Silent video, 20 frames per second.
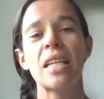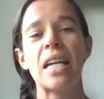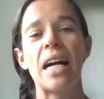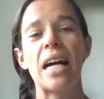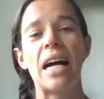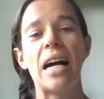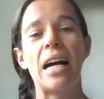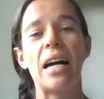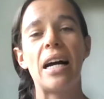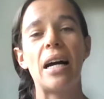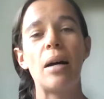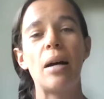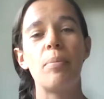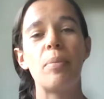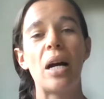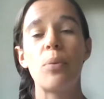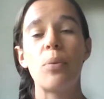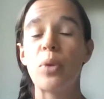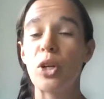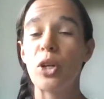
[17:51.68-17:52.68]
um,
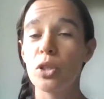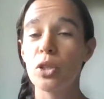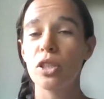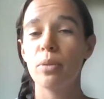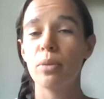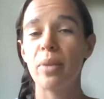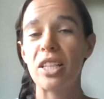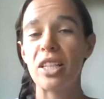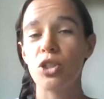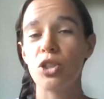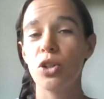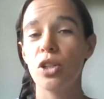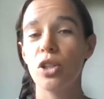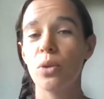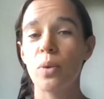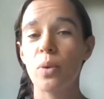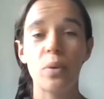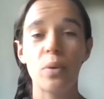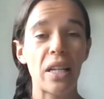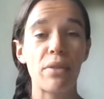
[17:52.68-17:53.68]
and we also make sure that
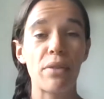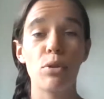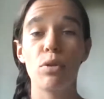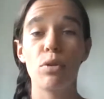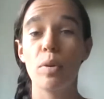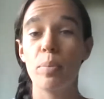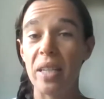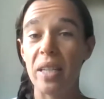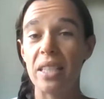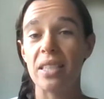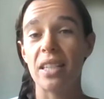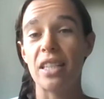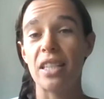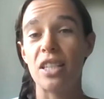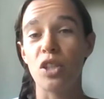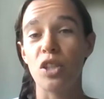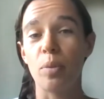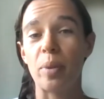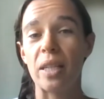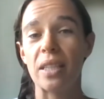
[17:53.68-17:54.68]
we will never repeat any
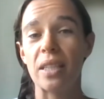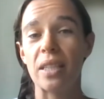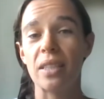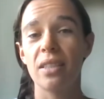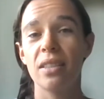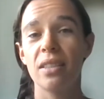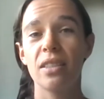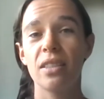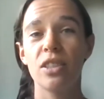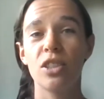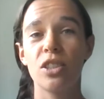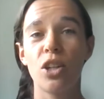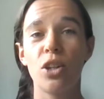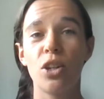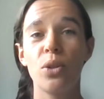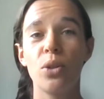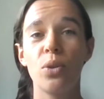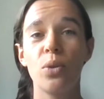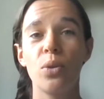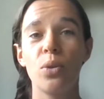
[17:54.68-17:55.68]
topics
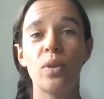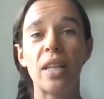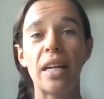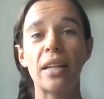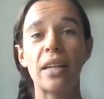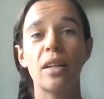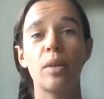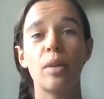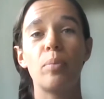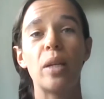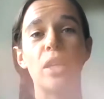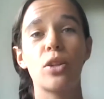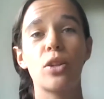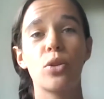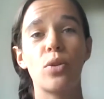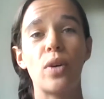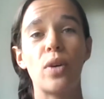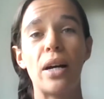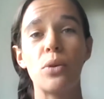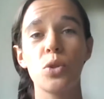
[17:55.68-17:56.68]
so that can be
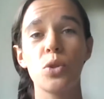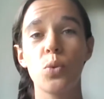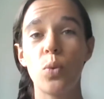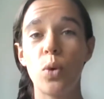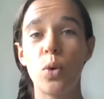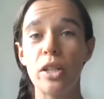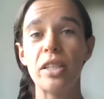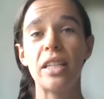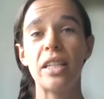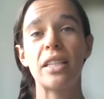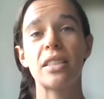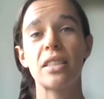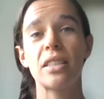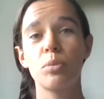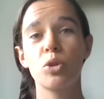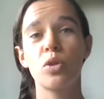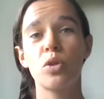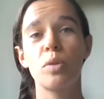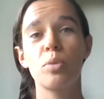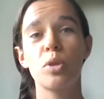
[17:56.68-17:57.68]
throughout one year
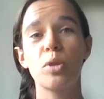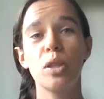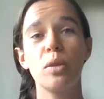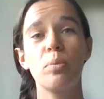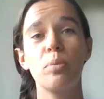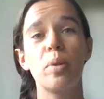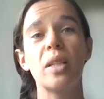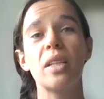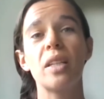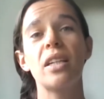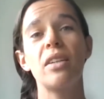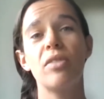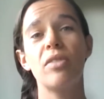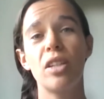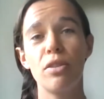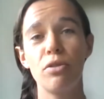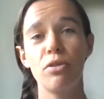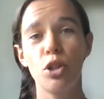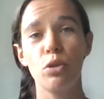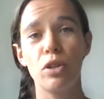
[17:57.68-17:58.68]
subscription but even
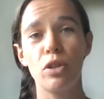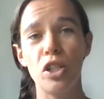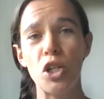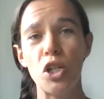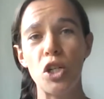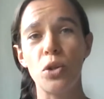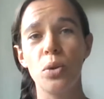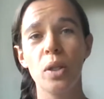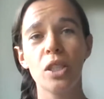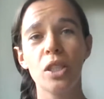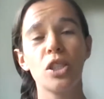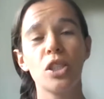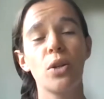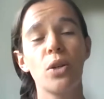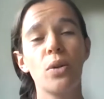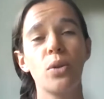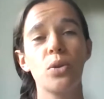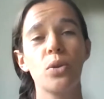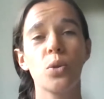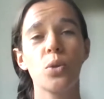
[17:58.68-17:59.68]
if you renew
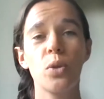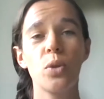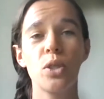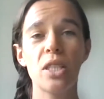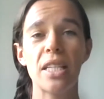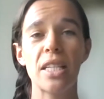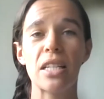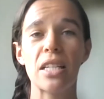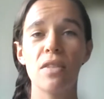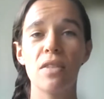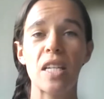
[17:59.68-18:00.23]
so towards the end of the